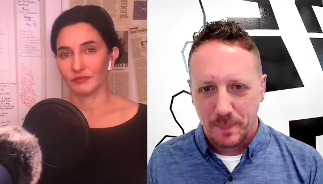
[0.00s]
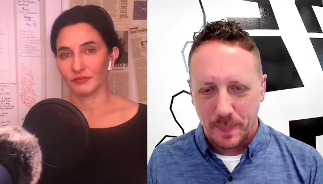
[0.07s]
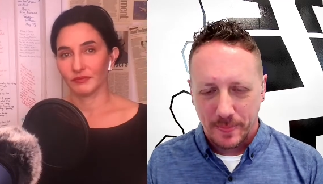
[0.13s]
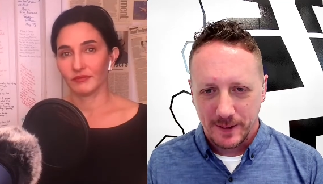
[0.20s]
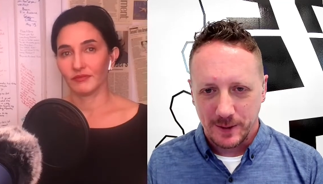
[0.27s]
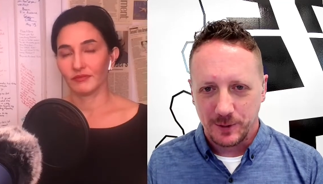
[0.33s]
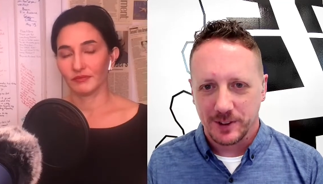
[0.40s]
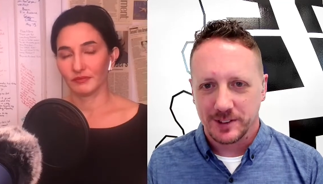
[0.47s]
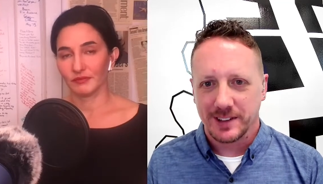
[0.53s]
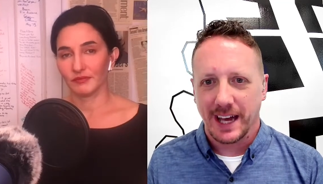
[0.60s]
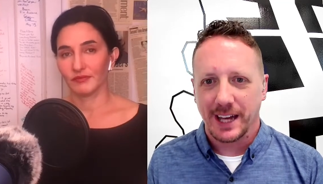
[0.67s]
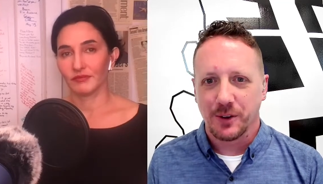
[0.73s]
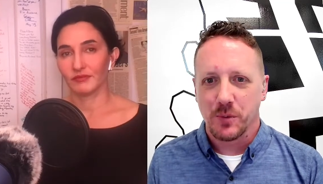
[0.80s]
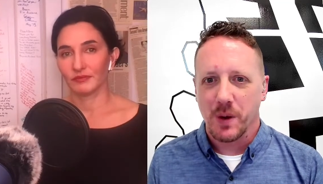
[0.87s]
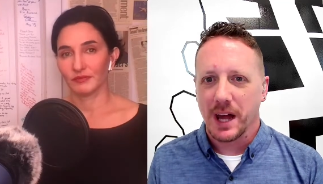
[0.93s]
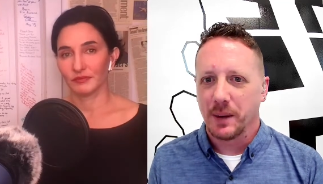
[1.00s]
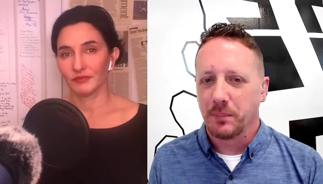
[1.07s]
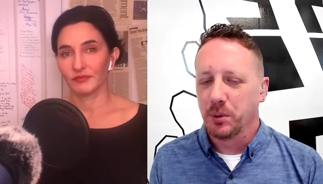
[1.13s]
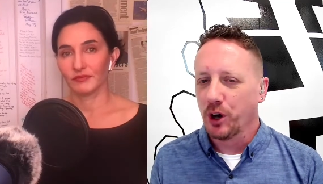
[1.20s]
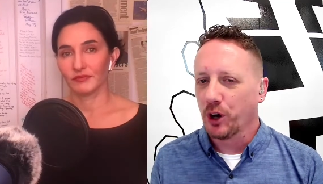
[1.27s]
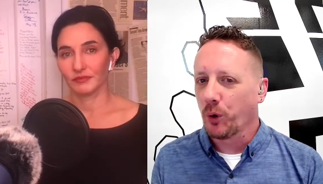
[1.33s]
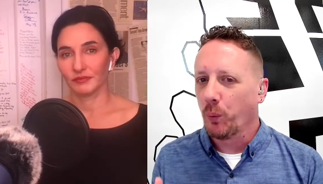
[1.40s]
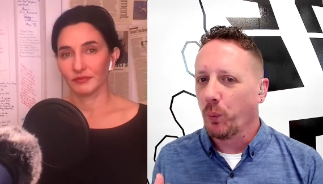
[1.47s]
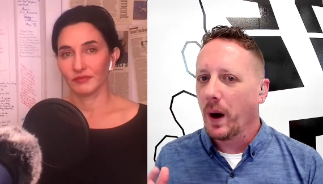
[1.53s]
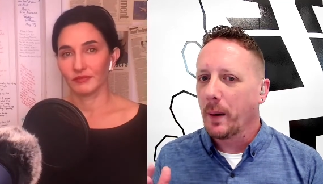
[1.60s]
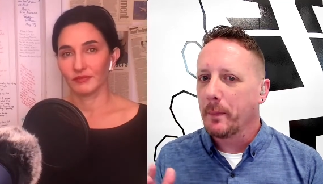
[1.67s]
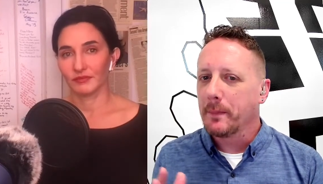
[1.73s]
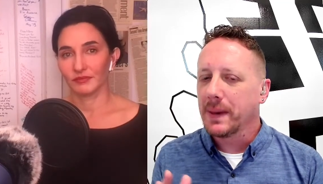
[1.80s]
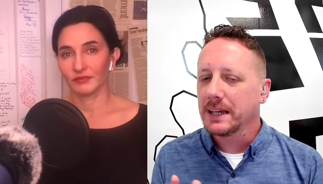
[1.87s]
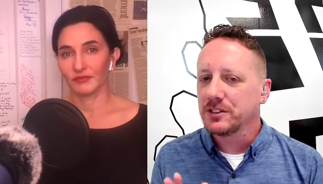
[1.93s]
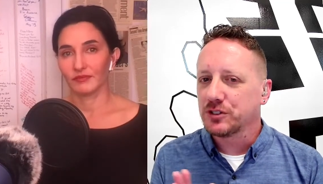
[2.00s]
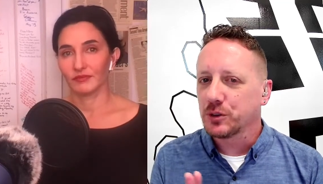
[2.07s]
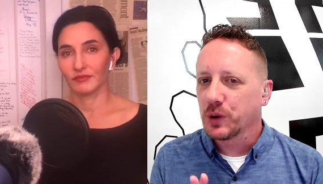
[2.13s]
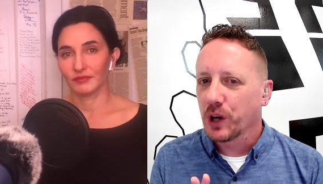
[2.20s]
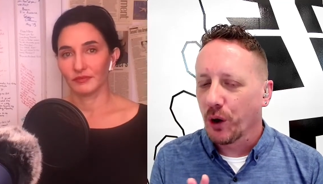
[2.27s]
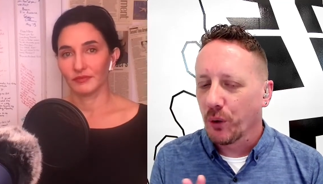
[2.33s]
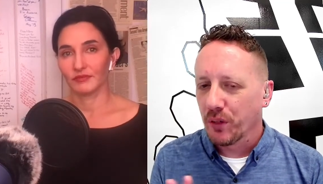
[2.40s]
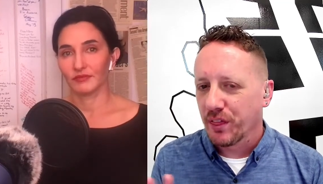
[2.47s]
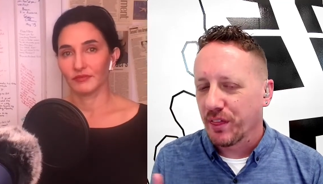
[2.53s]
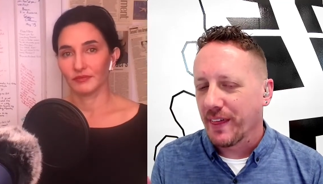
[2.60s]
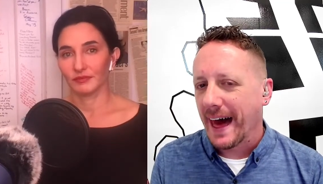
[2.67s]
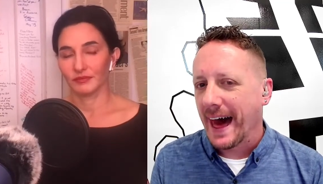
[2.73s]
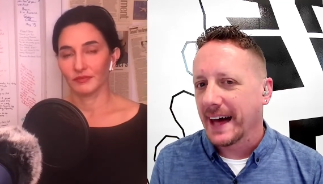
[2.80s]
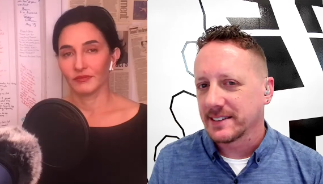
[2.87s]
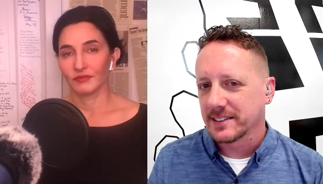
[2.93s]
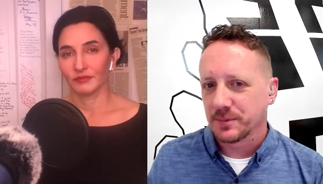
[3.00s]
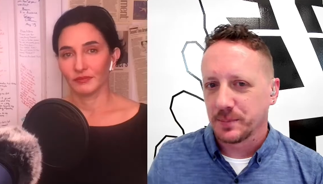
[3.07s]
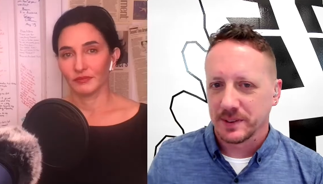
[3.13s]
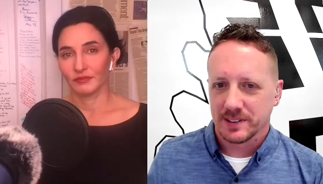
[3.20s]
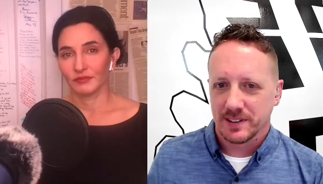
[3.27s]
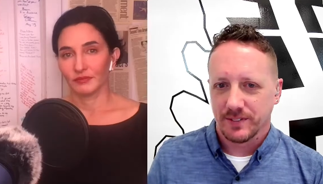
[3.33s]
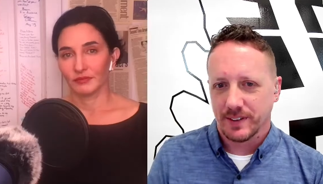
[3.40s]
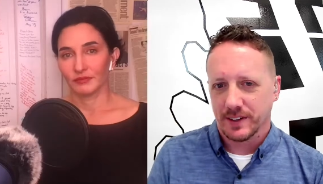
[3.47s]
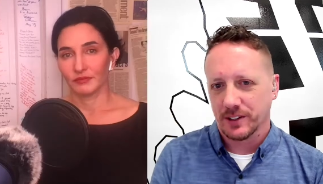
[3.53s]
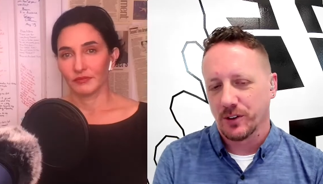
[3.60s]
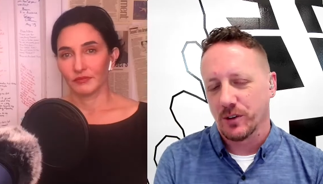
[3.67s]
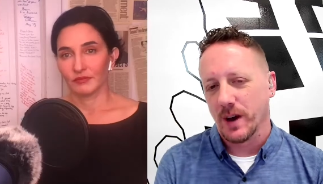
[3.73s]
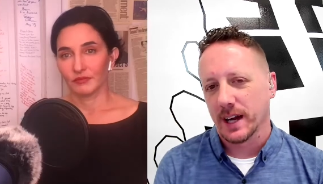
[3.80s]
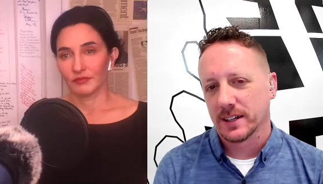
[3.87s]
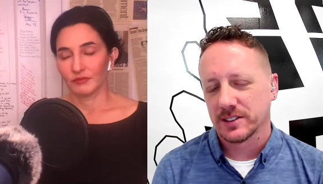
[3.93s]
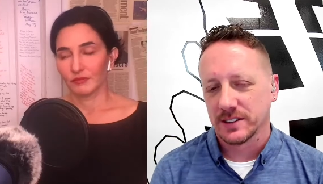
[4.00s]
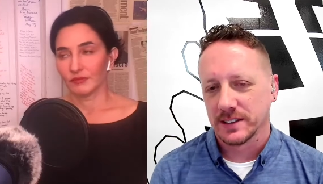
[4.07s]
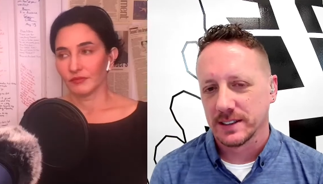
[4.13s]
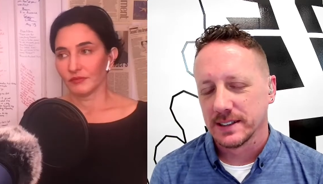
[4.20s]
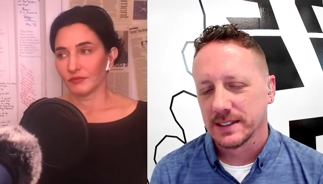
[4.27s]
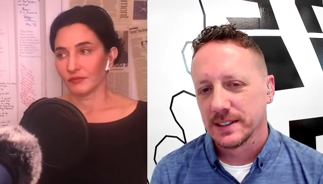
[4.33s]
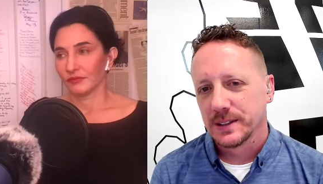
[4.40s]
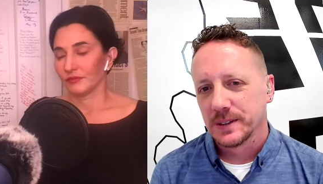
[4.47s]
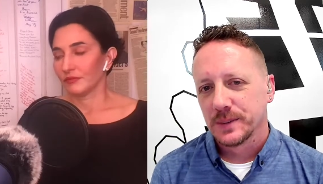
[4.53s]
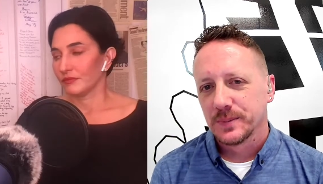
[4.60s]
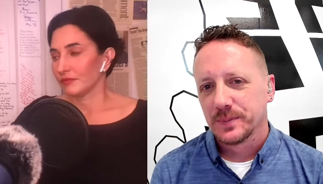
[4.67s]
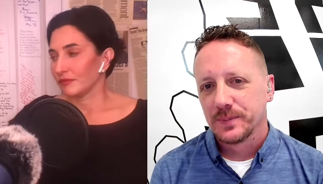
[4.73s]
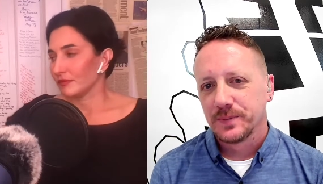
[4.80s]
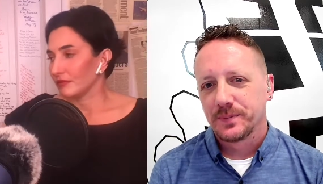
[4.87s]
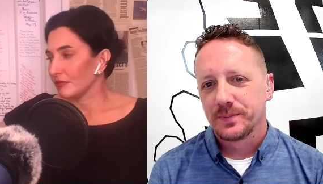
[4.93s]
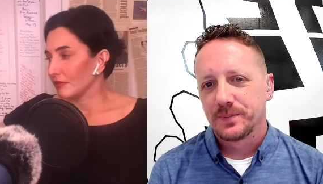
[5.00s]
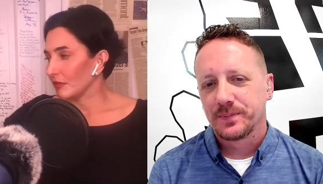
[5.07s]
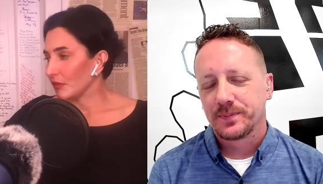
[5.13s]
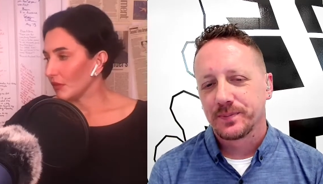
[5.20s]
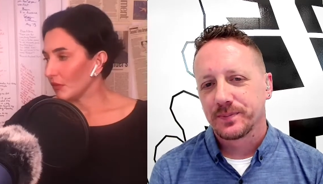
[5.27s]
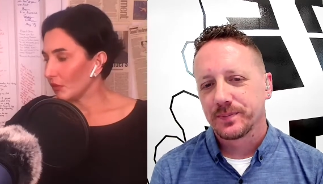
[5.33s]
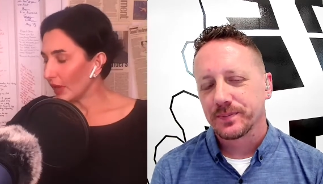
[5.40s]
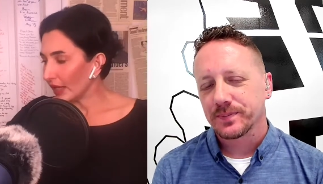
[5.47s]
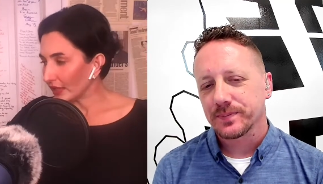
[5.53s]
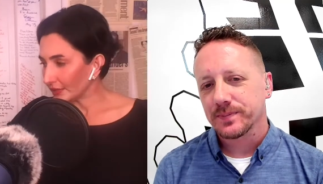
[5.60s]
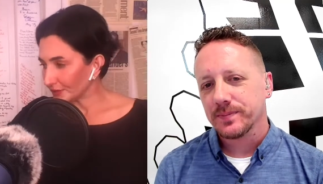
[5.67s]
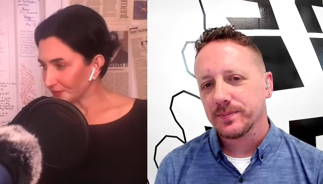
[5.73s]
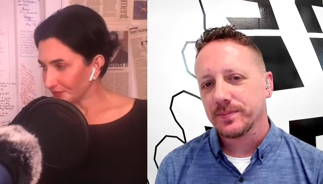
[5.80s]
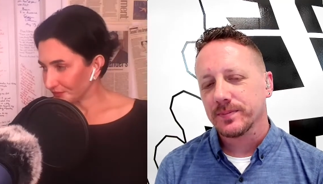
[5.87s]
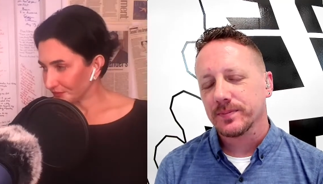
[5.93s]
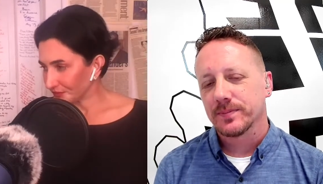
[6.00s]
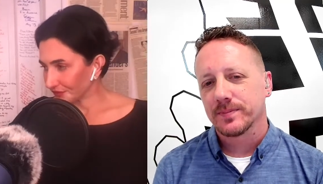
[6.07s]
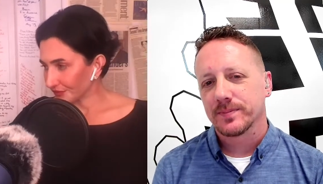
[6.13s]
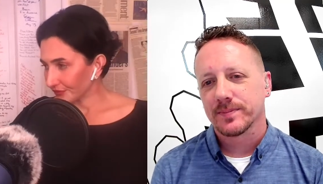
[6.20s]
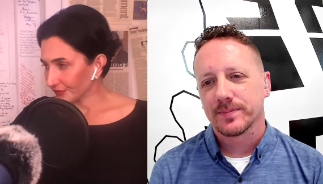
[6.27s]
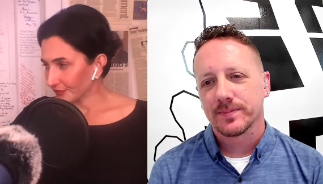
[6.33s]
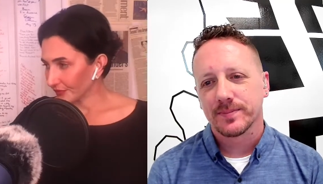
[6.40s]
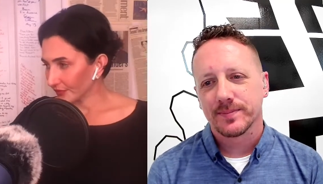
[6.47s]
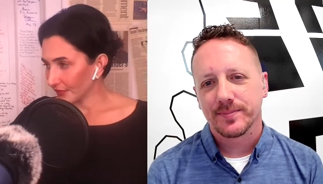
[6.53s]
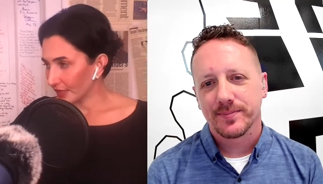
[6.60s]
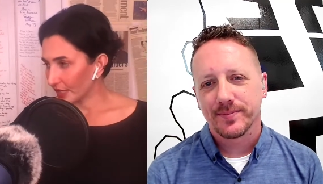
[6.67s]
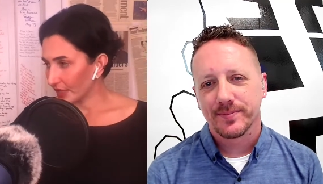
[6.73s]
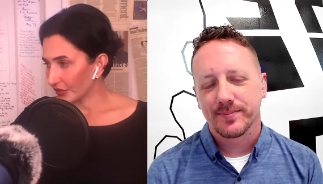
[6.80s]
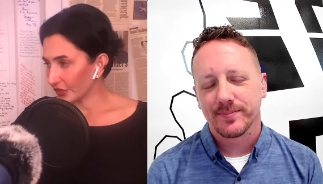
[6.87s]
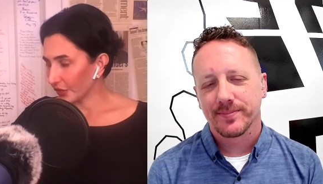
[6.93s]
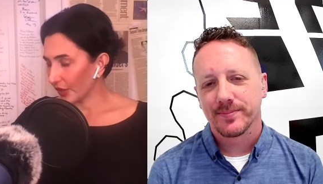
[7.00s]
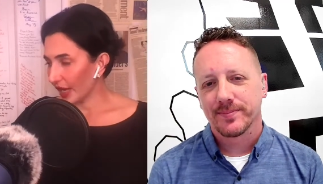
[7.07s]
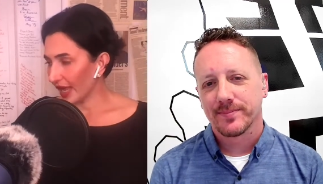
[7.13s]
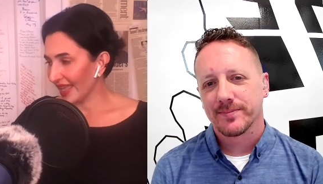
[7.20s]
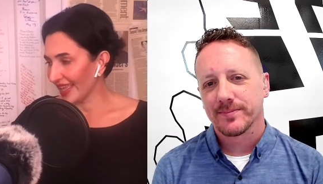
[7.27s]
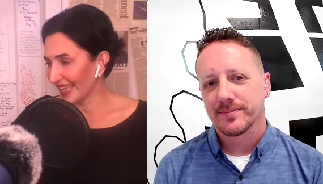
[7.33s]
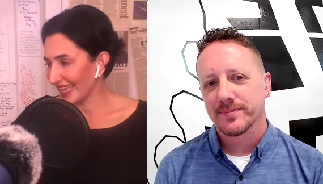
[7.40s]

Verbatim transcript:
Speaker 1: You mm -hmm. decided to write a book. What made you go that specific direction?
Speaker 2: Well, so